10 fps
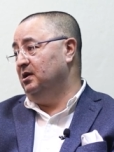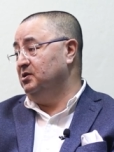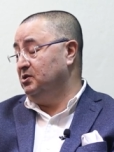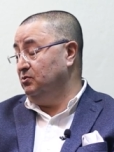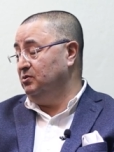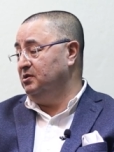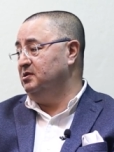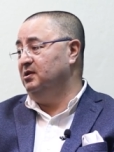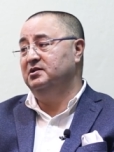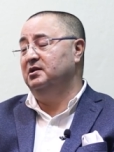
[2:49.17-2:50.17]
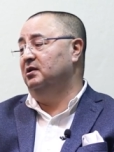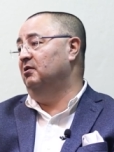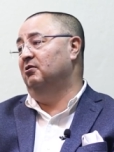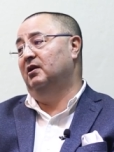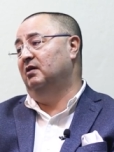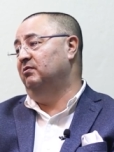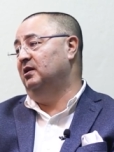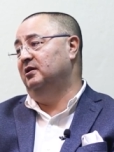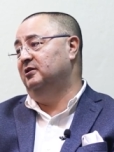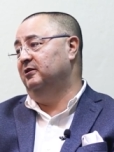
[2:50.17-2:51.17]
uh, students they said they don't have
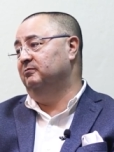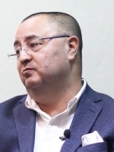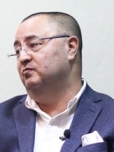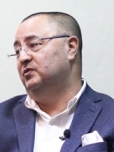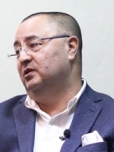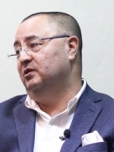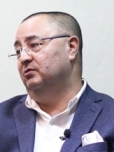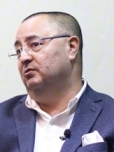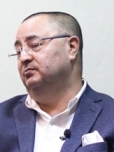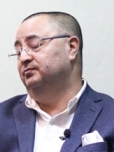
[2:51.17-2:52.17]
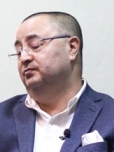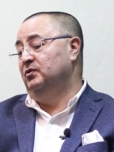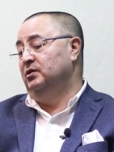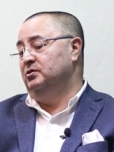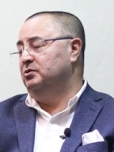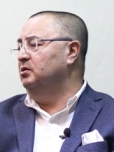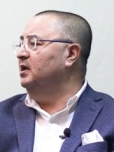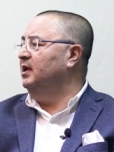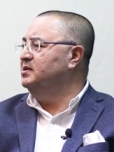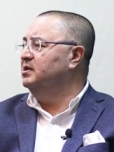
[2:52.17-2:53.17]
anything you know so
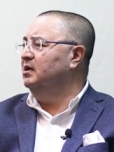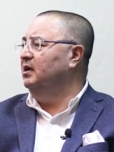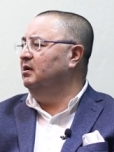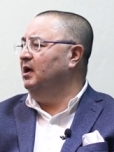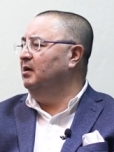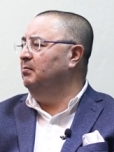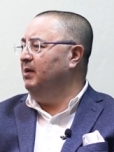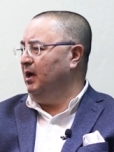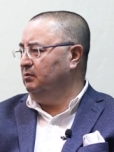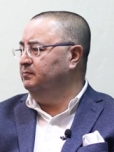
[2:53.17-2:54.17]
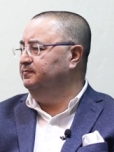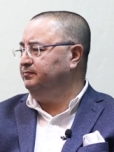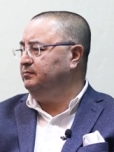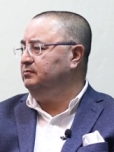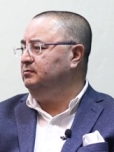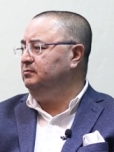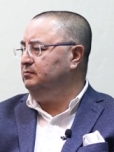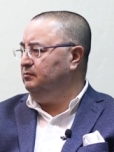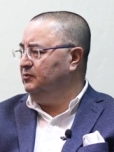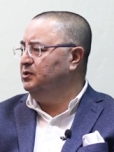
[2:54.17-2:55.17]
then i said like i am back
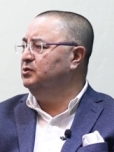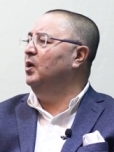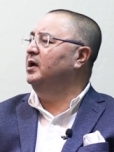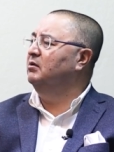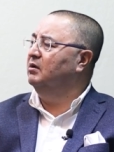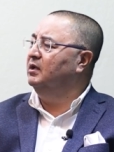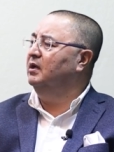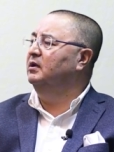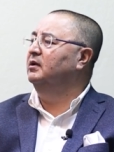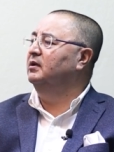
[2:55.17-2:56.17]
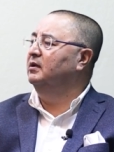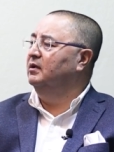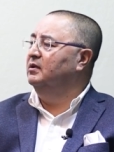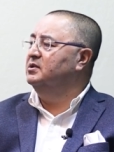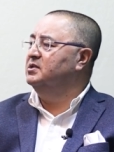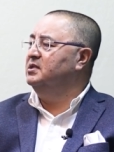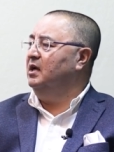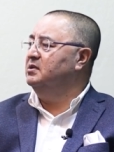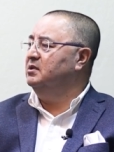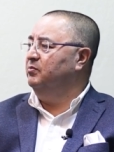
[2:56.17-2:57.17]
so why don't i
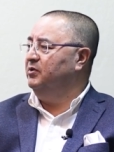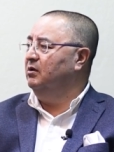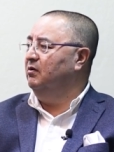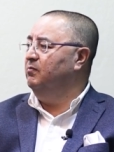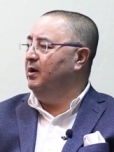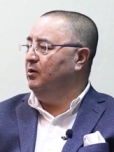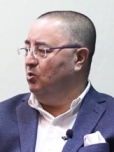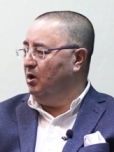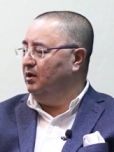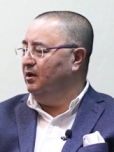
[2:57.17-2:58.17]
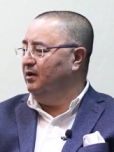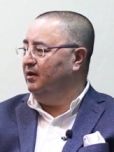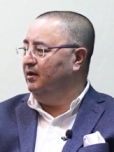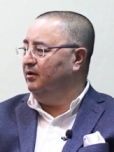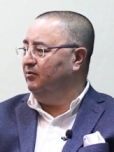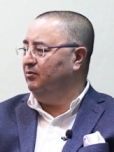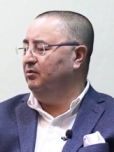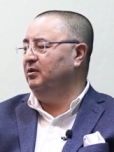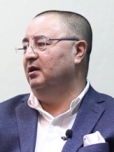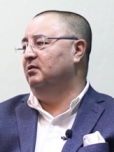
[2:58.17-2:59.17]
start something of my own you
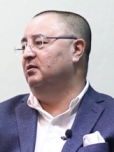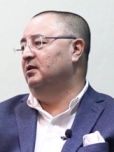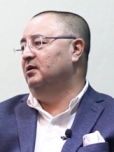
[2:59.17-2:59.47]
know that